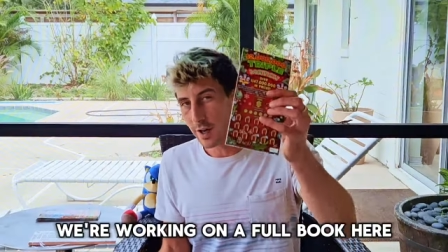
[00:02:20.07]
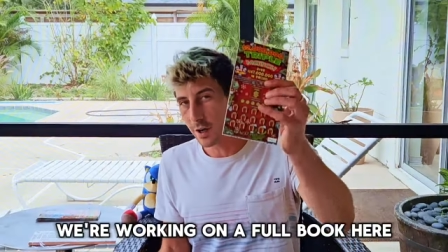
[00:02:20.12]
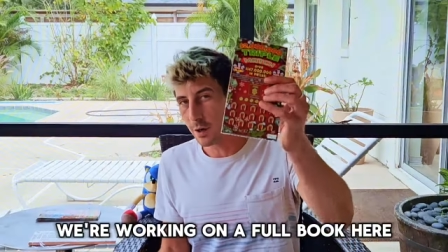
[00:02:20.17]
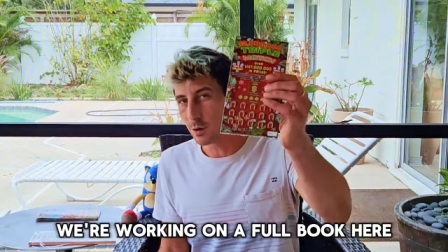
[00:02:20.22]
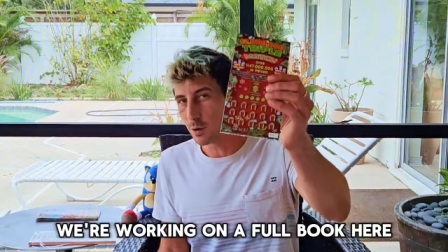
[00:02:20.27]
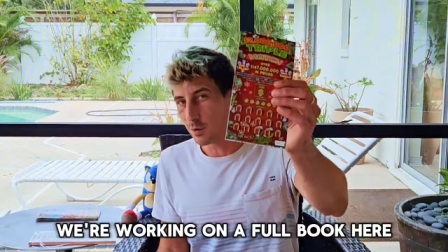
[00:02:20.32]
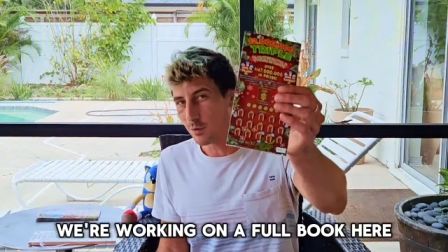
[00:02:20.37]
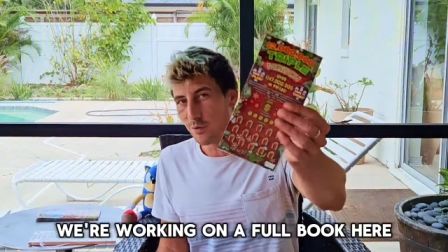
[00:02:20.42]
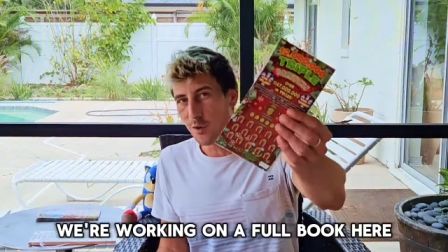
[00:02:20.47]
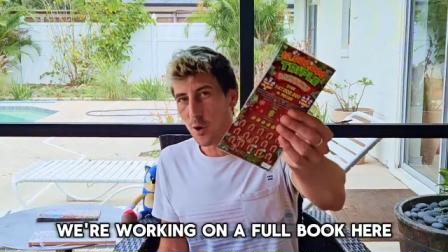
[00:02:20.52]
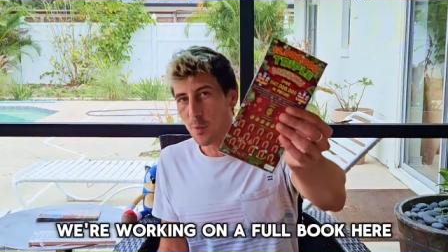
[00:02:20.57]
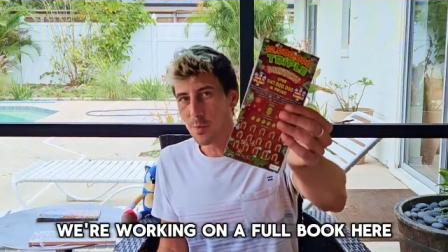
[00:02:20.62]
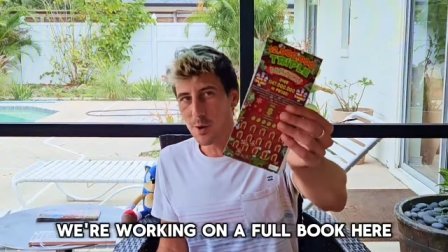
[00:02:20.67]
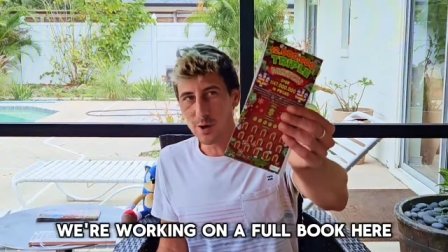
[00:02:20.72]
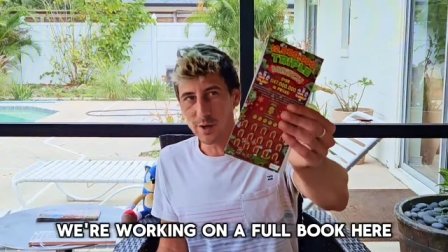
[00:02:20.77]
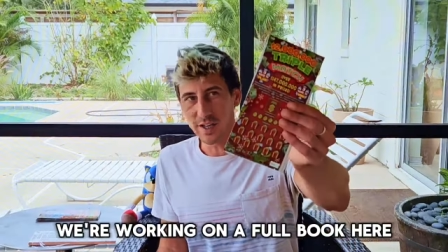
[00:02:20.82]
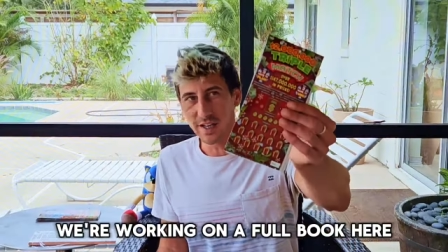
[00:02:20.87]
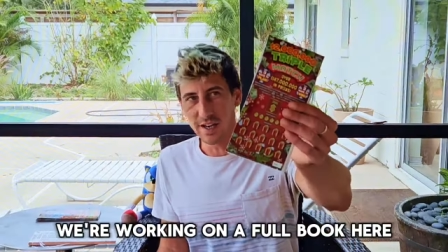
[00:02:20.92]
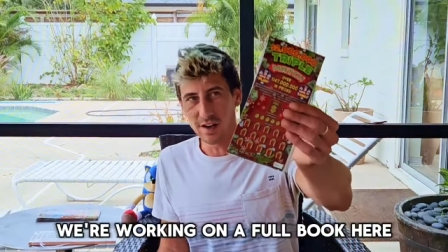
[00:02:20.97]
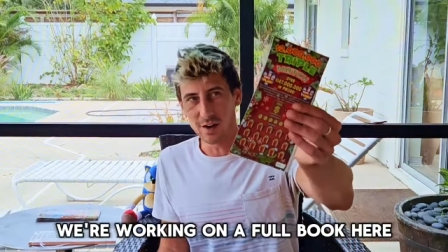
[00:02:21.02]
on a full book
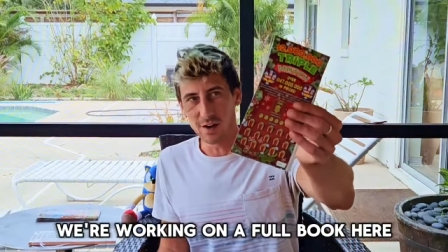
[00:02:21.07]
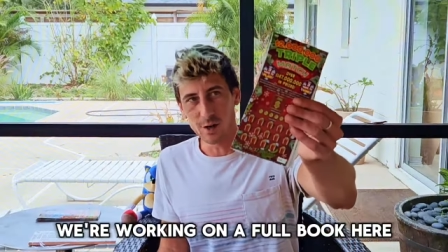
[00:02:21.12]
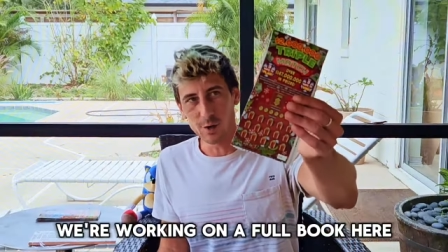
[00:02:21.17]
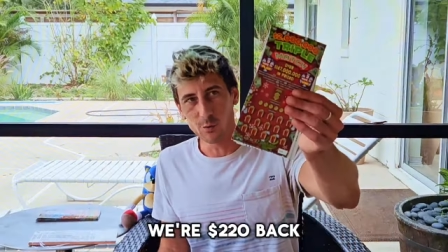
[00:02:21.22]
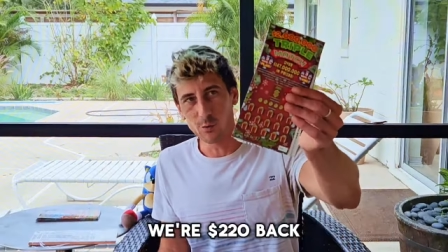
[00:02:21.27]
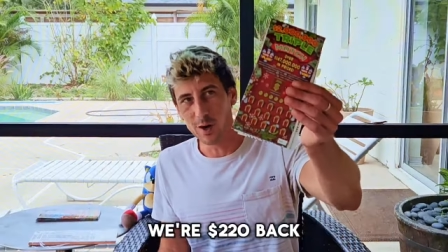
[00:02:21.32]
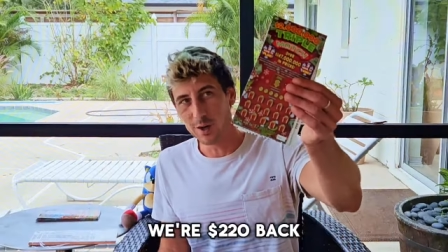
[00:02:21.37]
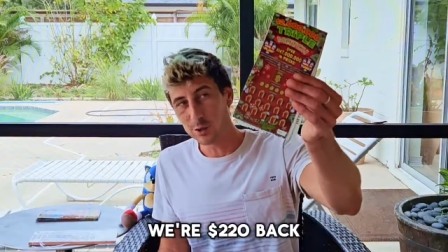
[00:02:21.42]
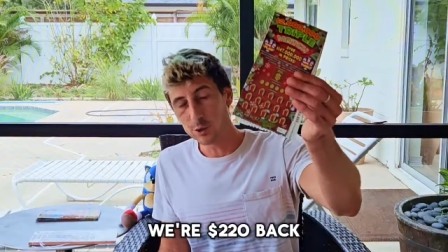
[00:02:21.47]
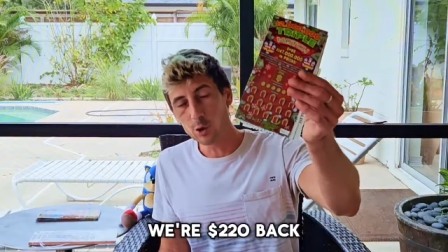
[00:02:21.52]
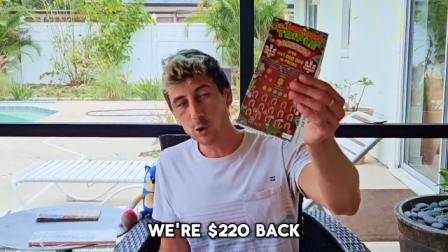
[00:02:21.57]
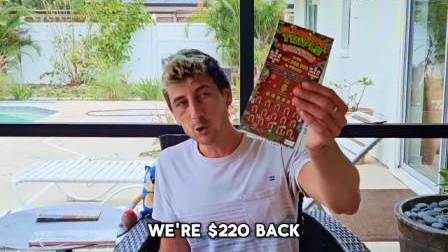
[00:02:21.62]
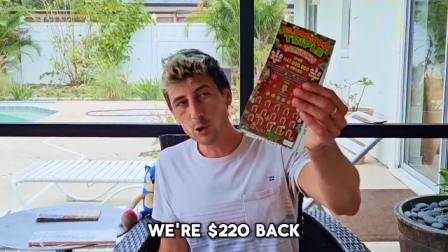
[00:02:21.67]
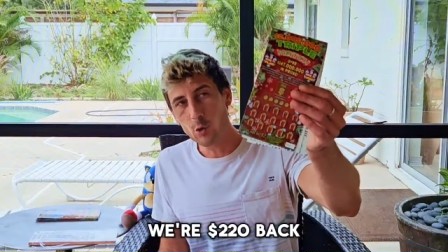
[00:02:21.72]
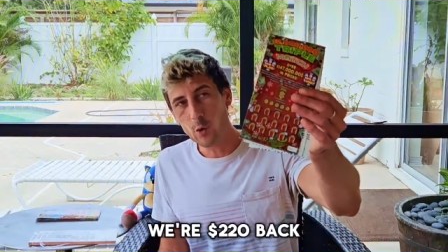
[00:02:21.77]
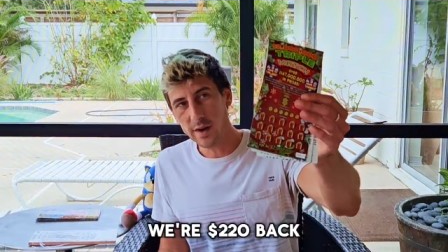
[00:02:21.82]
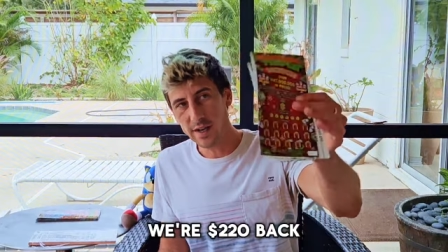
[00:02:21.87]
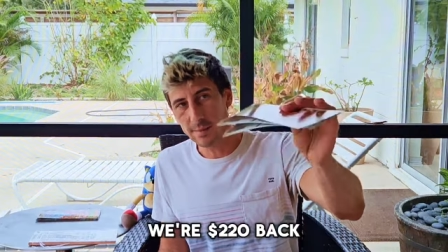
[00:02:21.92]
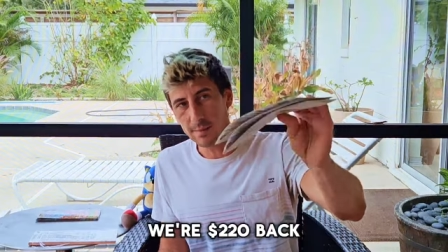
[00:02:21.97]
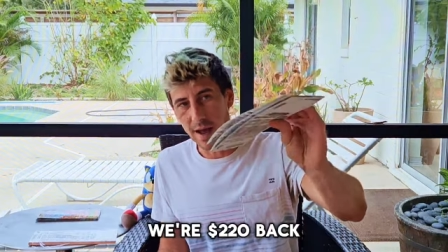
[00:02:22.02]
here. We're
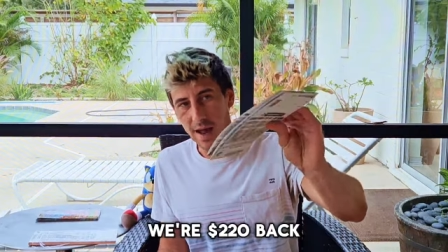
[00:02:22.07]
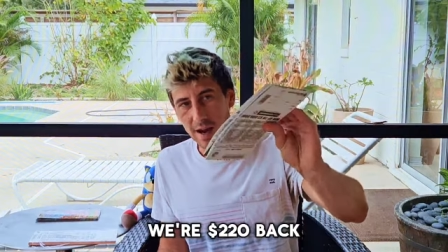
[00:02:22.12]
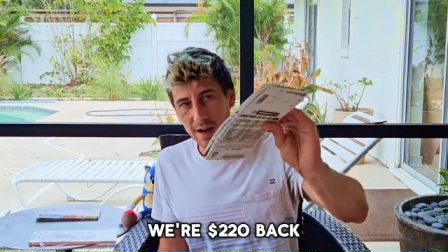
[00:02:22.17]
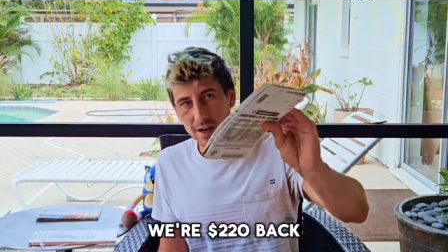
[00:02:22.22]
220 back.